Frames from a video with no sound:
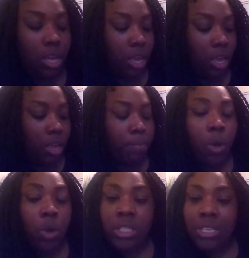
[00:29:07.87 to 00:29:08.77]
Most
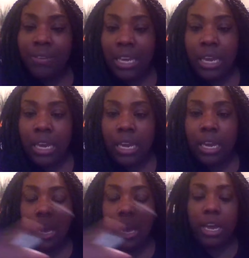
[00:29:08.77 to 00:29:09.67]
of the
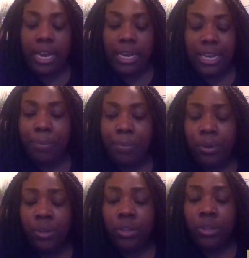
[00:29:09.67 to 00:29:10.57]

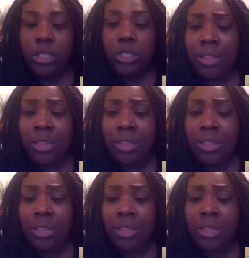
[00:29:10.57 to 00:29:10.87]
examples that we've